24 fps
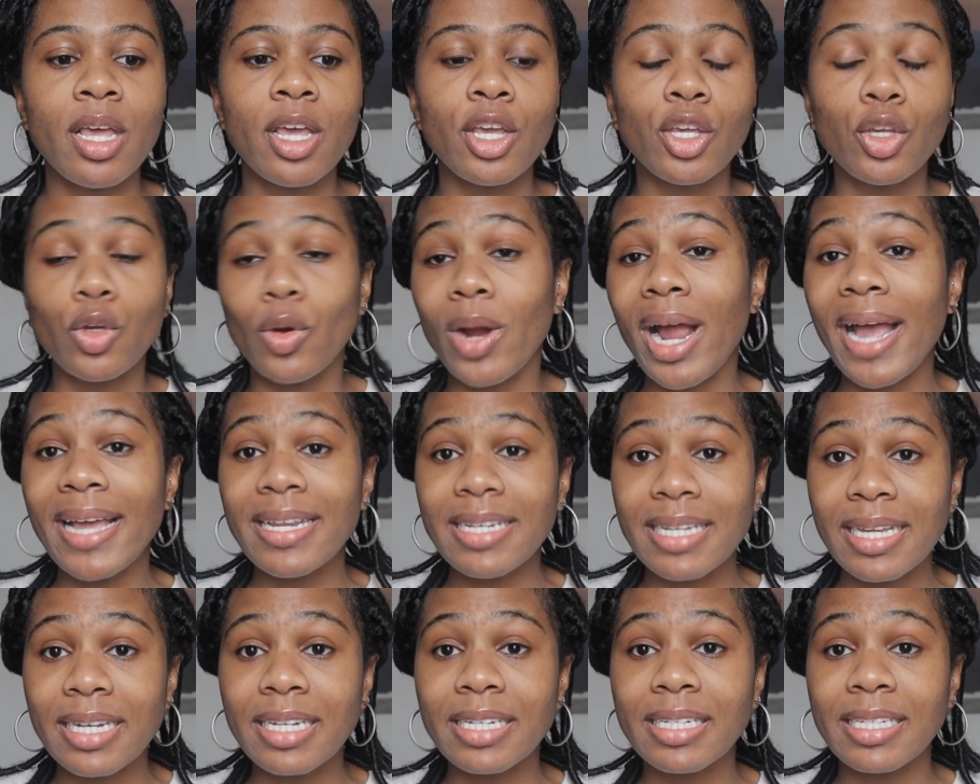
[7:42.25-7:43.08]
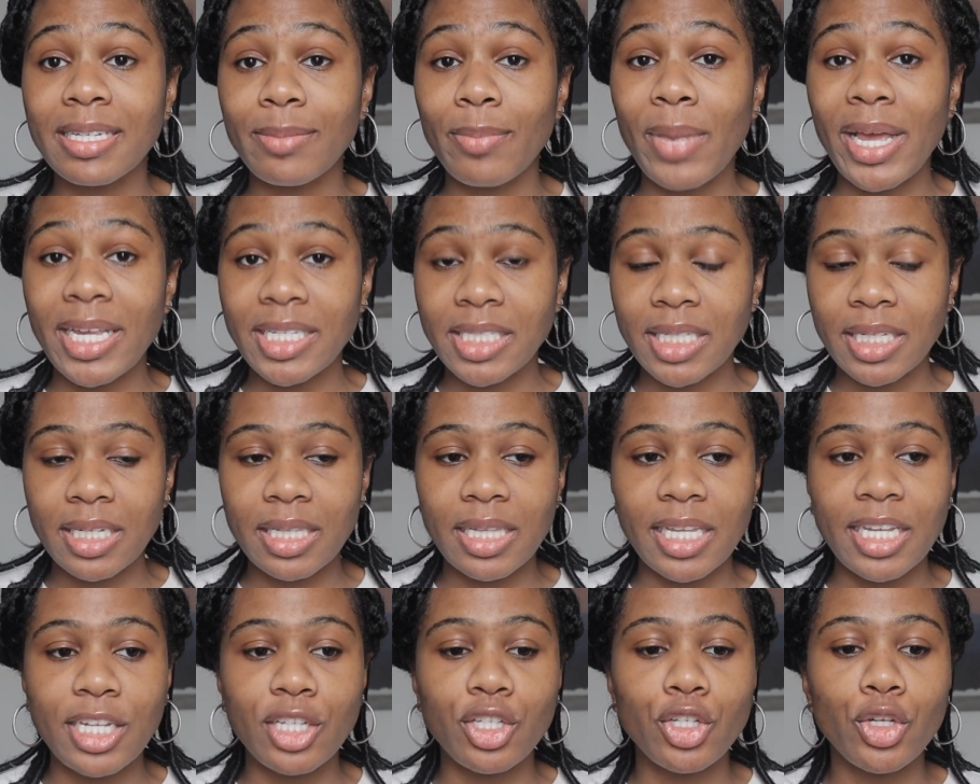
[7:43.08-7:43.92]
your identity
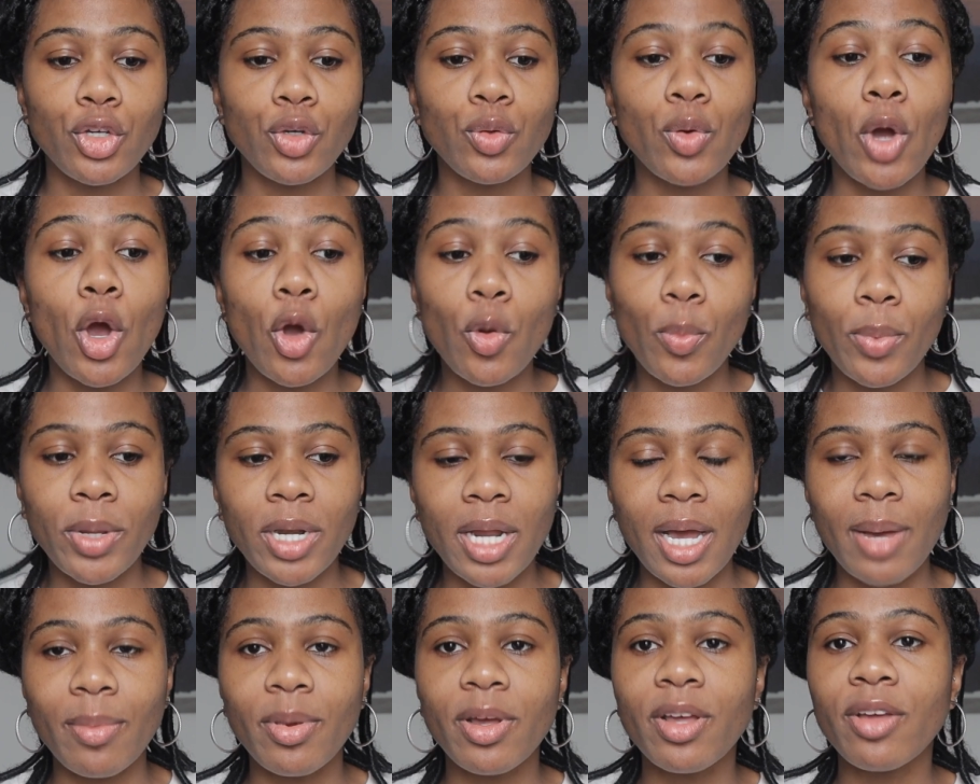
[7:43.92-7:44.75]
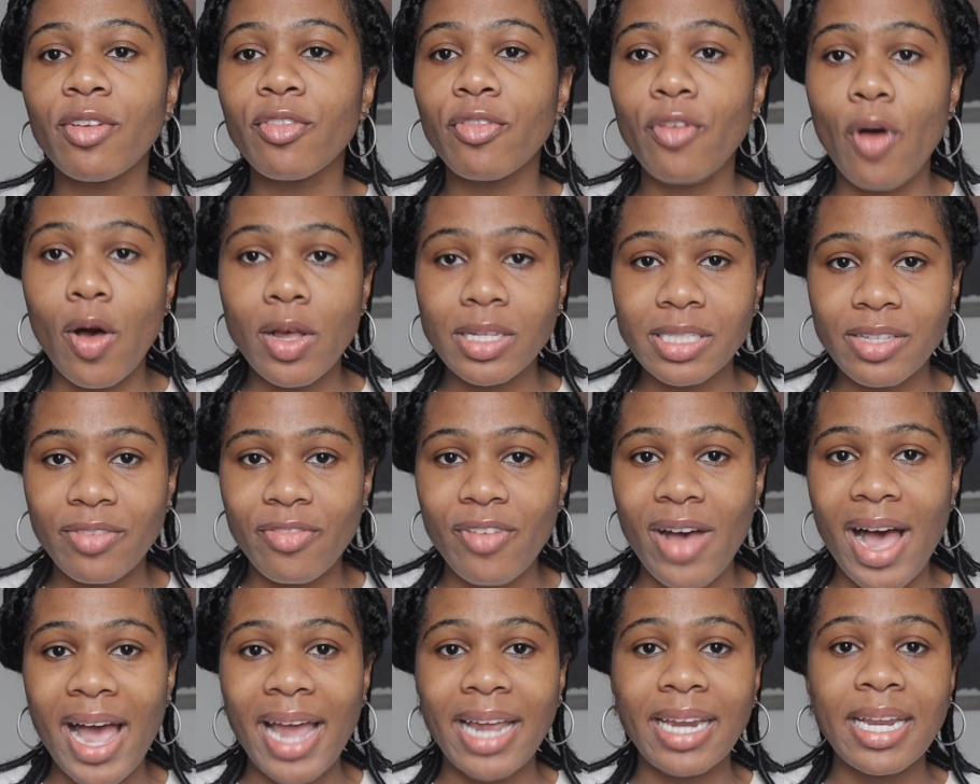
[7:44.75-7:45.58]
basically to open up
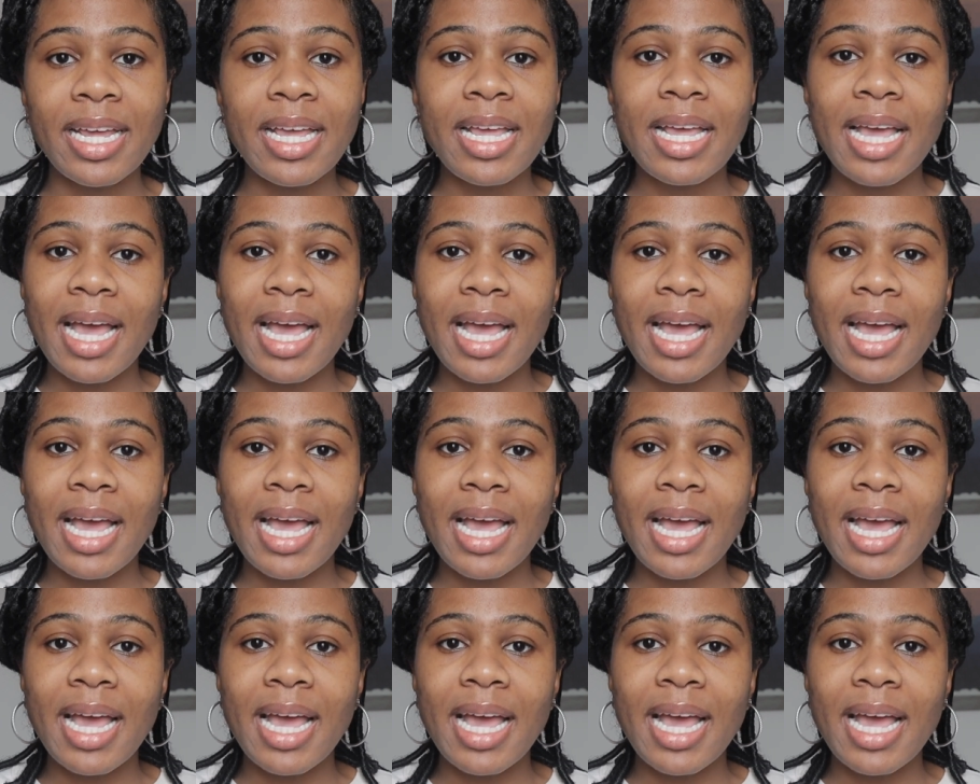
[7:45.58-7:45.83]
falsified